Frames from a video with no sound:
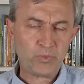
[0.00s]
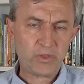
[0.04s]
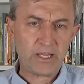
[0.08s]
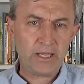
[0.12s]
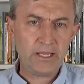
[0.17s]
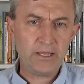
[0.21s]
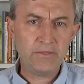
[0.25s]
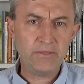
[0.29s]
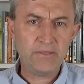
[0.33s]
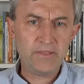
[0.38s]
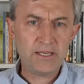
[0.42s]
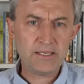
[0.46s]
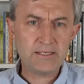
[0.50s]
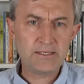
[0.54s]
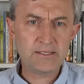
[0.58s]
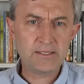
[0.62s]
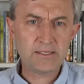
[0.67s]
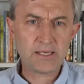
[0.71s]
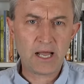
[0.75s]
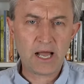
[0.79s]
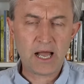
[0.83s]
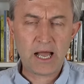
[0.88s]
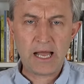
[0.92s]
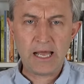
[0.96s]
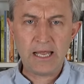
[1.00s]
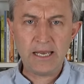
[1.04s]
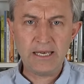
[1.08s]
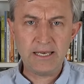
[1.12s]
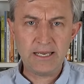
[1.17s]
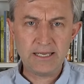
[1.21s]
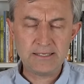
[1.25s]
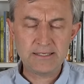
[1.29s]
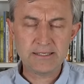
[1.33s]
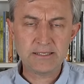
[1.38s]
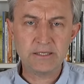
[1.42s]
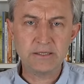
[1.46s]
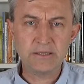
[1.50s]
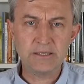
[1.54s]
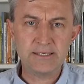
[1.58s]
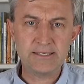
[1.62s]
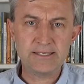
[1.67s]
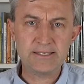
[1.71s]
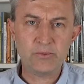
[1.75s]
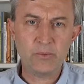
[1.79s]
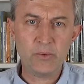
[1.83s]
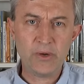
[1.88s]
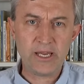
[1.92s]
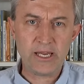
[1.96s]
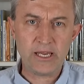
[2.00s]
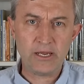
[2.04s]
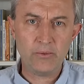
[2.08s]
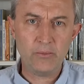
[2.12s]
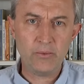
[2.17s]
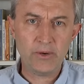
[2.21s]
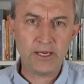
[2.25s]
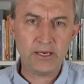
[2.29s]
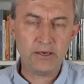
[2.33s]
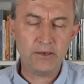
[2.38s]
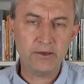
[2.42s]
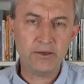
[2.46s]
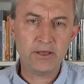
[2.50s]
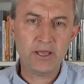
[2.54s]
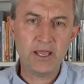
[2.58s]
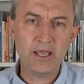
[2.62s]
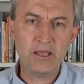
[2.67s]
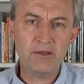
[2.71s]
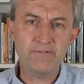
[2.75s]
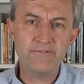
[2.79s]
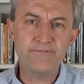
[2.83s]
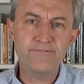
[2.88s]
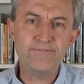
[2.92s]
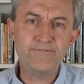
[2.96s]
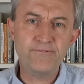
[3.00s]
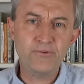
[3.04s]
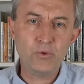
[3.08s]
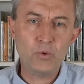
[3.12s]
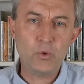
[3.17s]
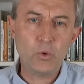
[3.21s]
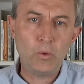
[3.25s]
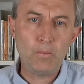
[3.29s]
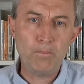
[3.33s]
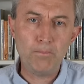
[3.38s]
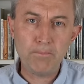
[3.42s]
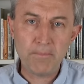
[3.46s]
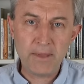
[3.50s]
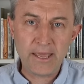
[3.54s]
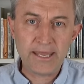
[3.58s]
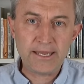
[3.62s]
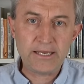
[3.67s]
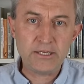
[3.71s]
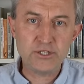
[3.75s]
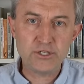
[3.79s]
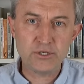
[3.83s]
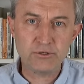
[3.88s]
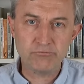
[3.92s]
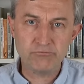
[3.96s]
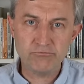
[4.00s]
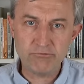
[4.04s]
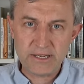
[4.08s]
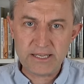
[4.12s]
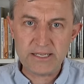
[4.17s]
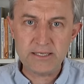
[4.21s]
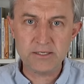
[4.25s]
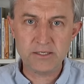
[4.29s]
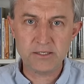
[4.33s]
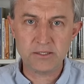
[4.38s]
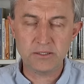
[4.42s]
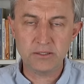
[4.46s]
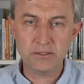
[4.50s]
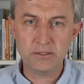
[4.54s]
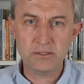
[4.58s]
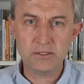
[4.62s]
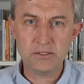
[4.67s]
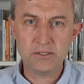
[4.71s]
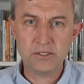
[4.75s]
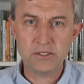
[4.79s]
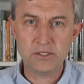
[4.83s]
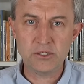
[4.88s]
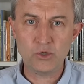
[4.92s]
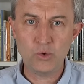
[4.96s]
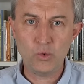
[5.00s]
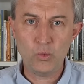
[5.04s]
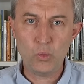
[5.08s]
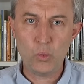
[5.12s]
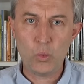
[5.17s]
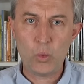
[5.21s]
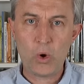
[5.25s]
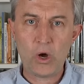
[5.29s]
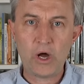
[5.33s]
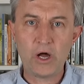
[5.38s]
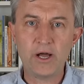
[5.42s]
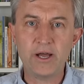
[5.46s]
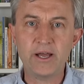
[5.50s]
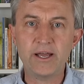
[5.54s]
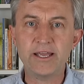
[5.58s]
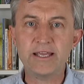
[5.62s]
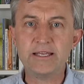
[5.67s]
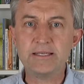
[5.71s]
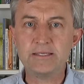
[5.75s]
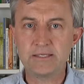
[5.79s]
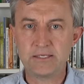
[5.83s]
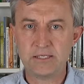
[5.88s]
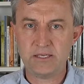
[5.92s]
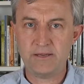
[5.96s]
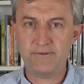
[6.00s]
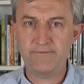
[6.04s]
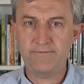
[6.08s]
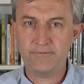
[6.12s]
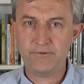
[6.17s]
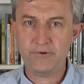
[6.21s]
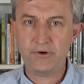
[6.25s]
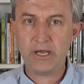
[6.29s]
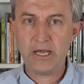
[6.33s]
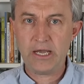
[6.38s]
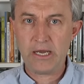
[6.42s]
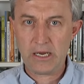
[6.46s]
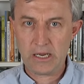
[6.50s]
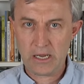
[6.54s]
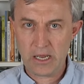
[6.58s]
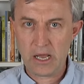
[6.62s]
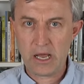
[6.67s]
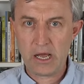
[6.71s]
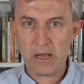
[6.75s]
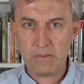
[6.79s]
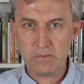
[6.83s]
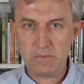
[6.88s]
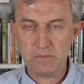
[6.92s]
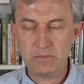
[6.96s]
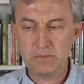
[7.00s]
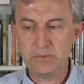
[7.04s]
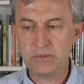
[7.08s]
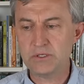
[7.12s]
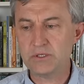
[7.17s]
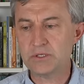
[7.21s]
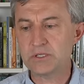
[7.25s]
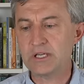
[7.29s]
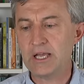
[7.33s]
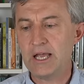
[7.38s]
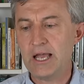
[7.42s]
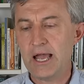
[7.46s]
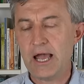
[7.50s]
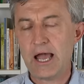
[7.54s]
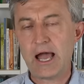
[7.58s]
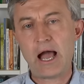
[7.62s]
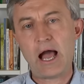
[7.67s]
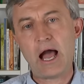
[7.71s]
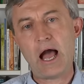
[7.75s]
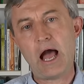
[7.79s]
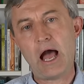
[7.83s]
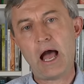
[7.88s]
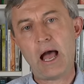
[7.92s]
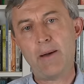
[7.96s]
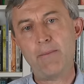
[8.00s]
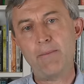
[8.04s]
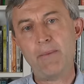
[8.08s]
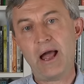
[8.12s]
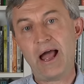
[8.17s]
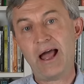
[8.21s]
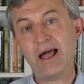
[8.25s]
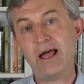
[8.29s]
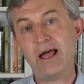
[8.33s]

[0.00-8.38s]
lesson this week, we're looking at four major reasons why suffering comes, and